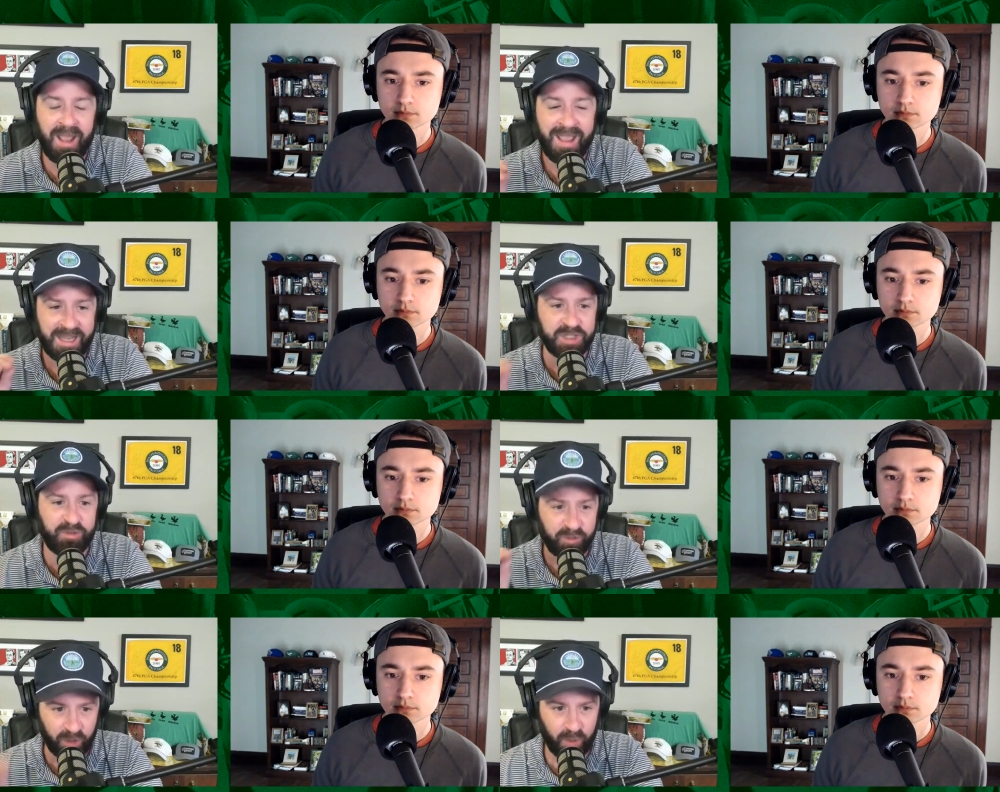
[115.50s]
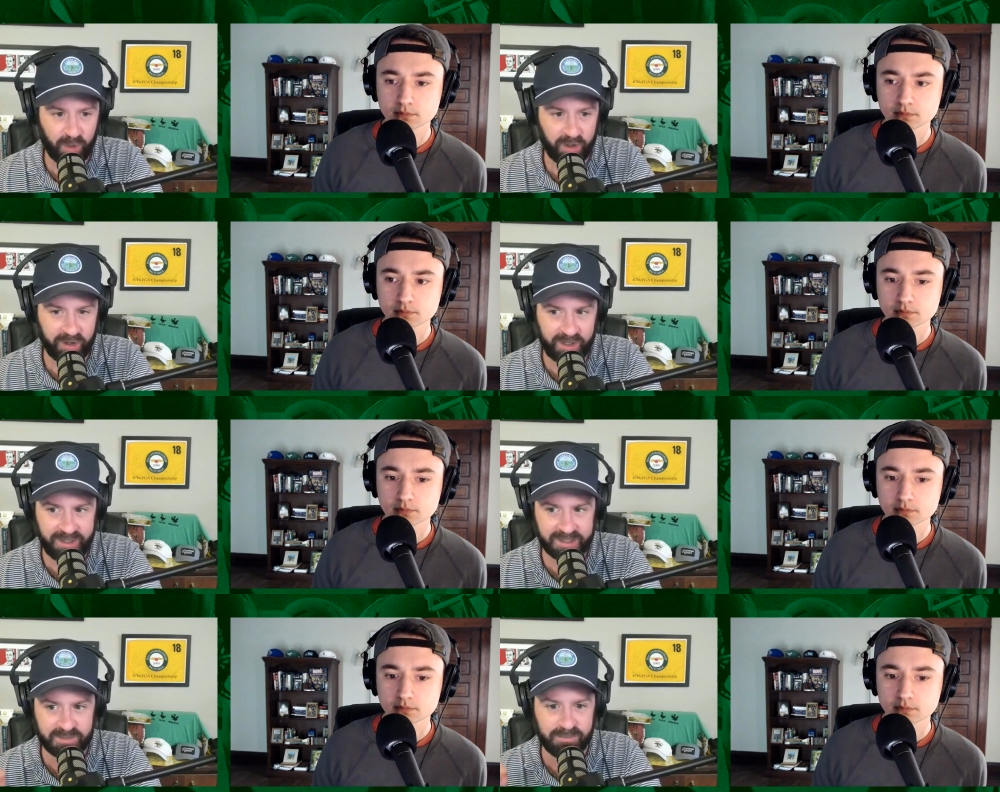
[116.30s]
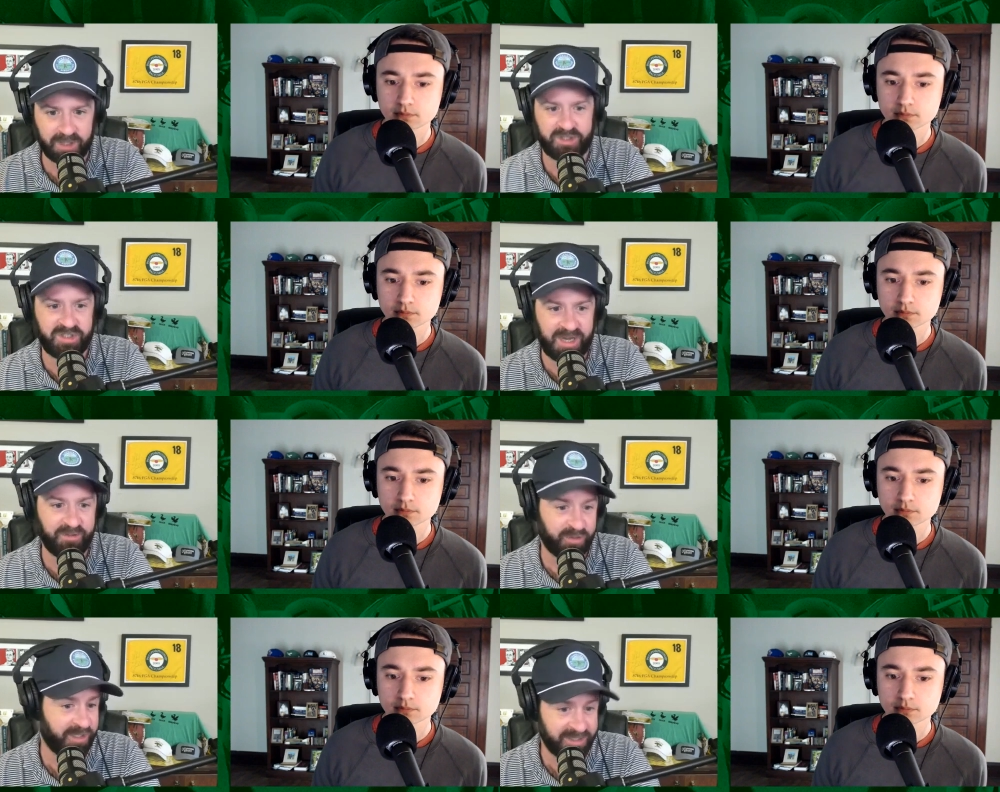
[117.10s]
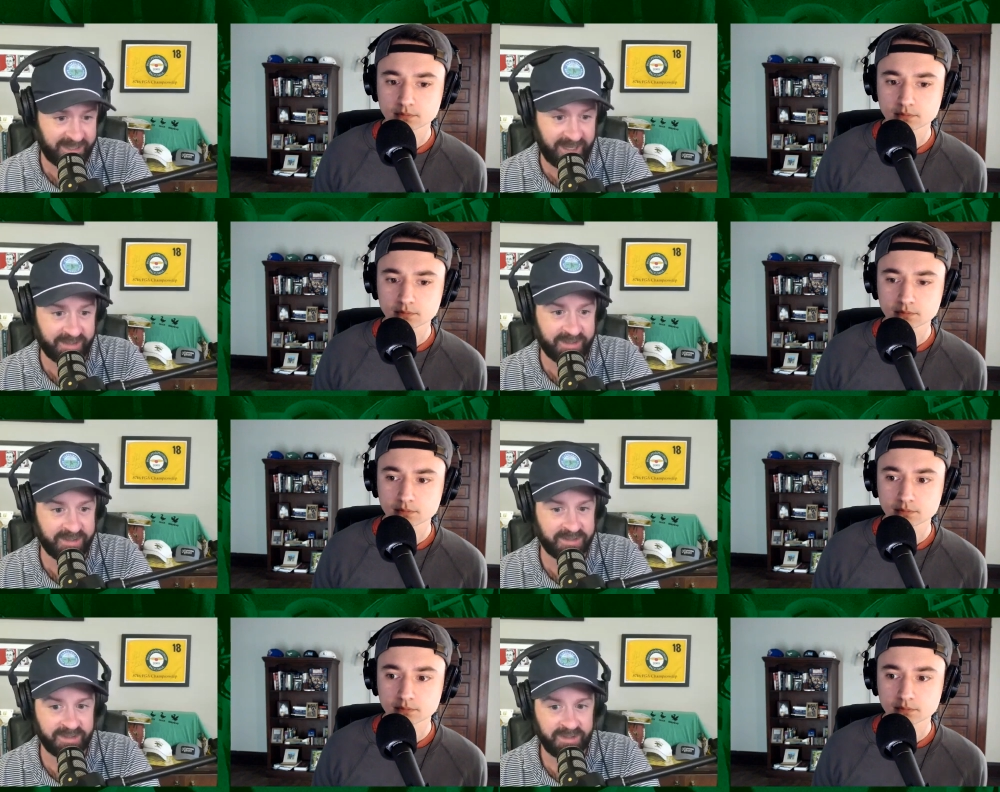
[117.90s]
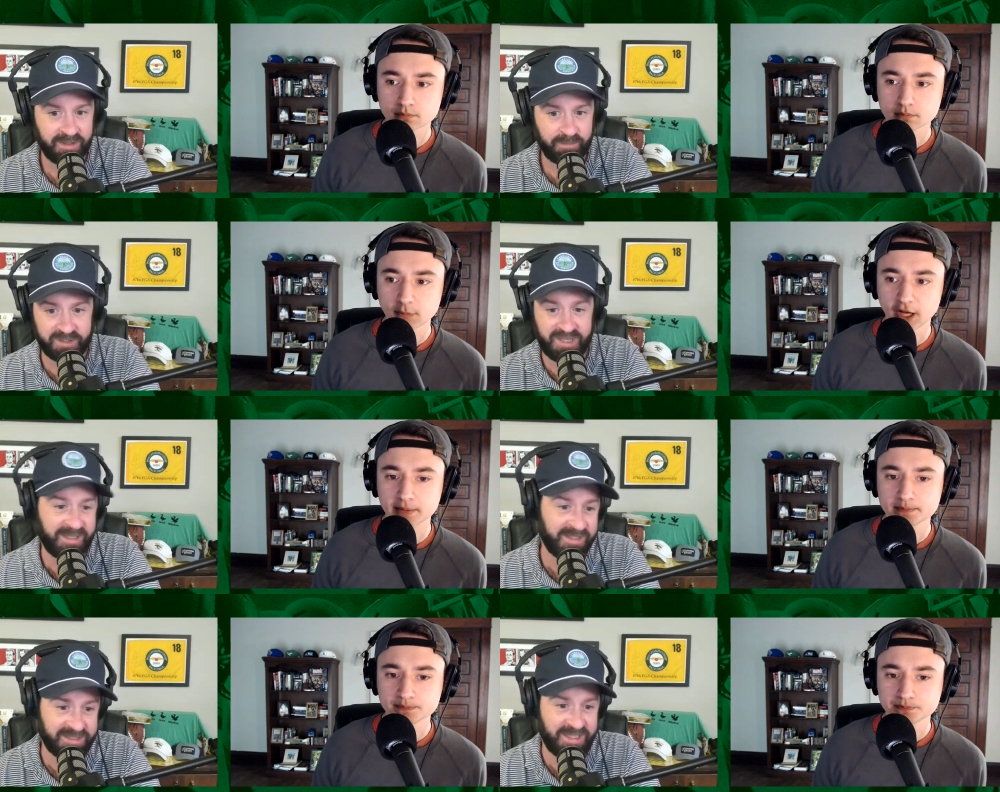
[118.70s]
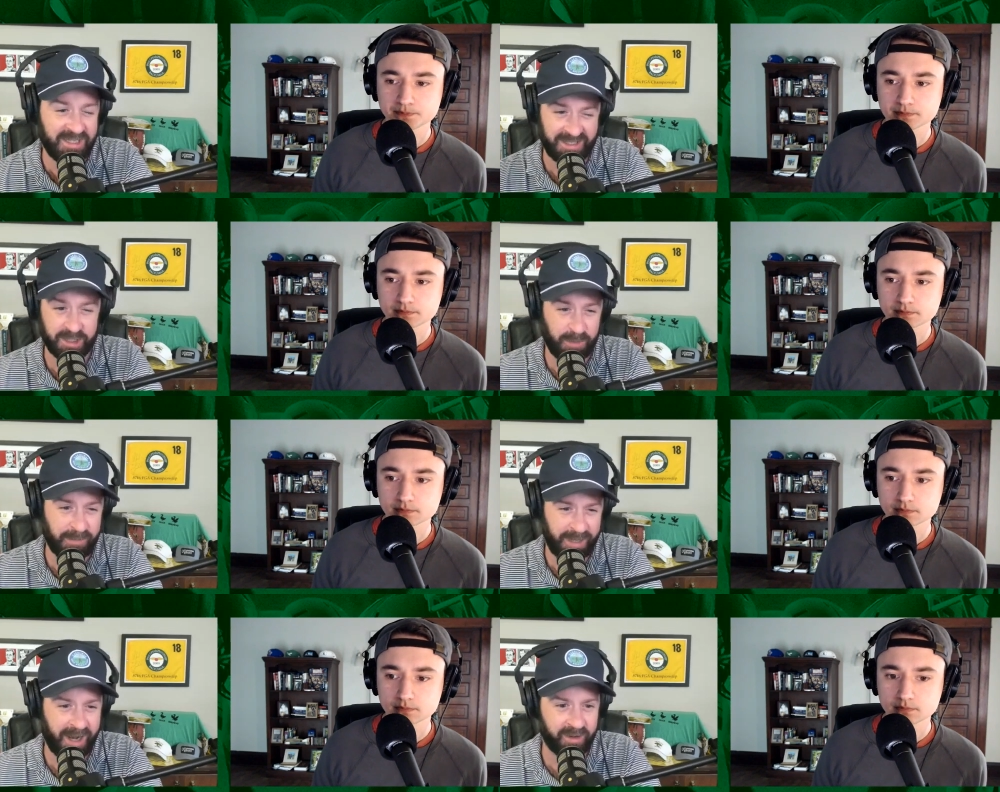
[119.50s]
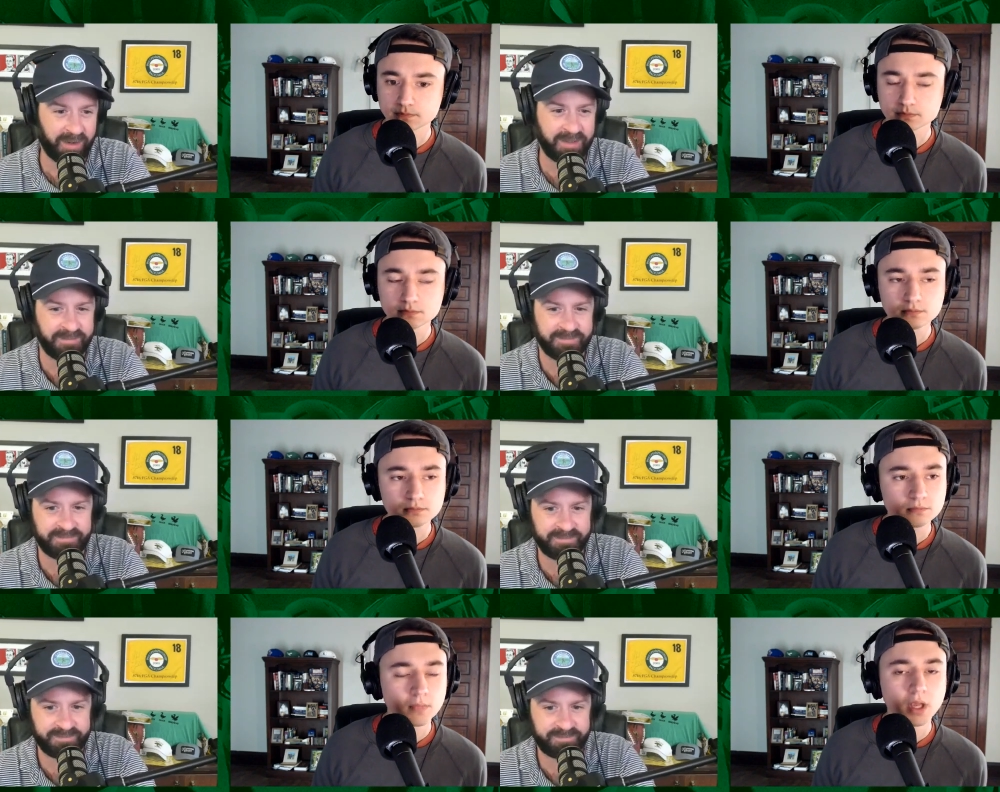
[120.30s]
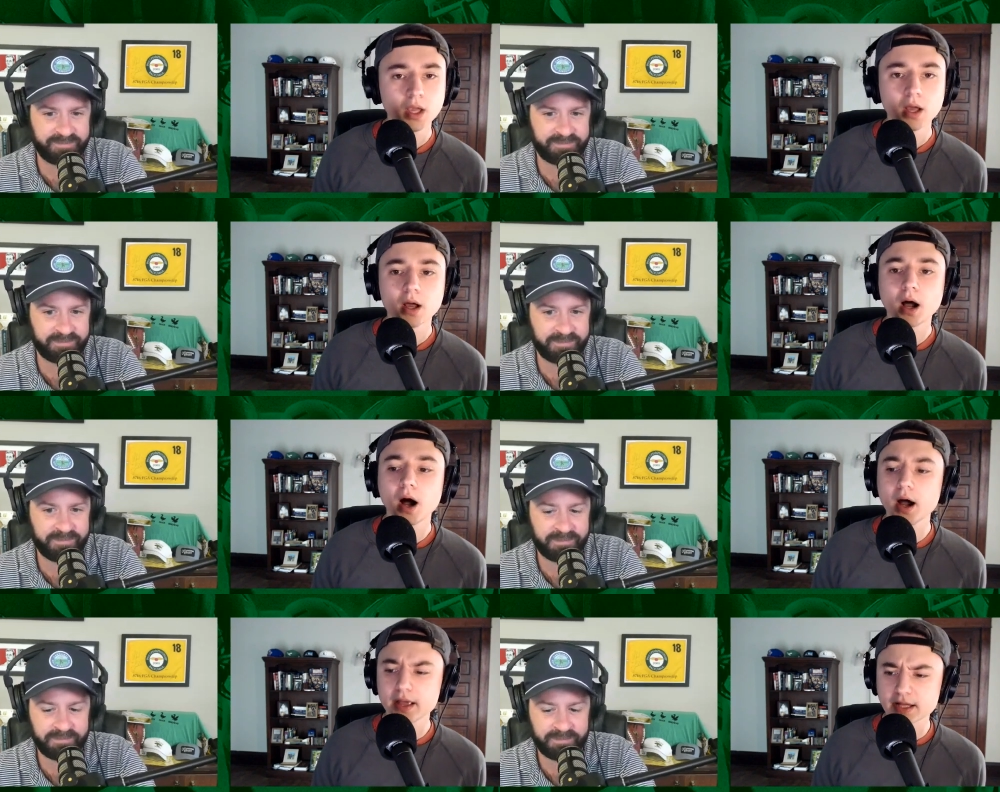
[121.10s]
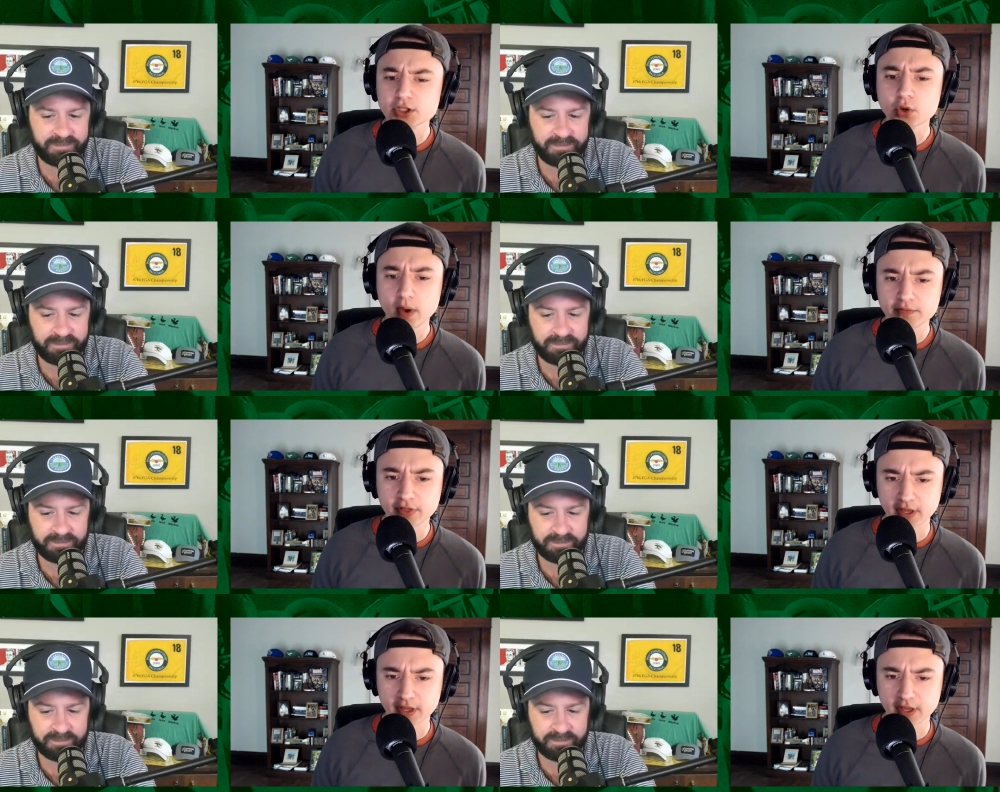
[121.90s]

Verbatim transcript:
Speaker 1: his floor is much safer than Stingley's Stingley's yeah. ceiling is probably higher, right?
Speaker 2: Uh, yeah, it's a good way of